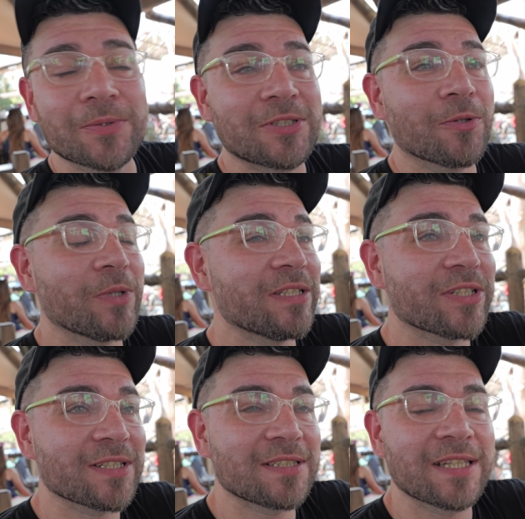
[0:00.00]
So we
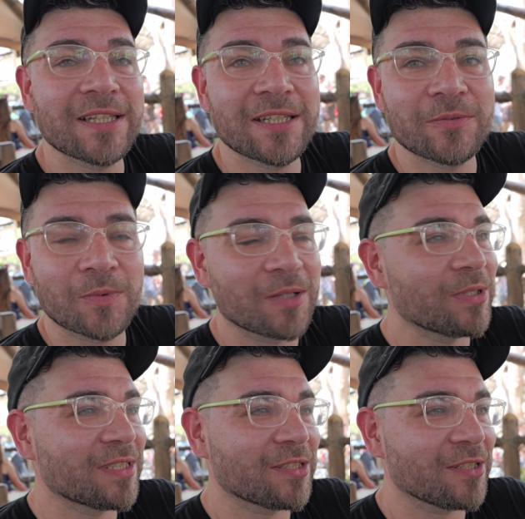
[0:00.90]
just did, what
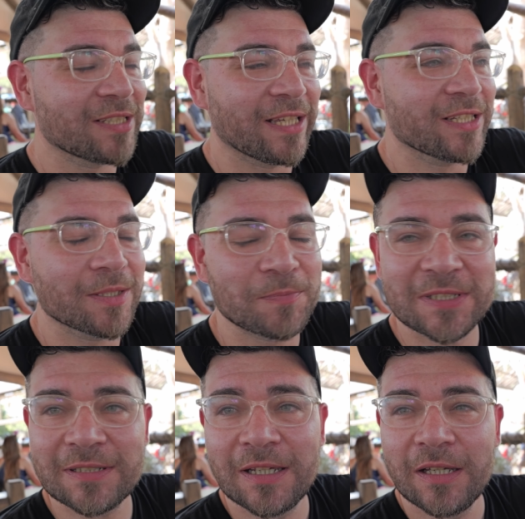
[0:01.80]
was it called? Hiccups?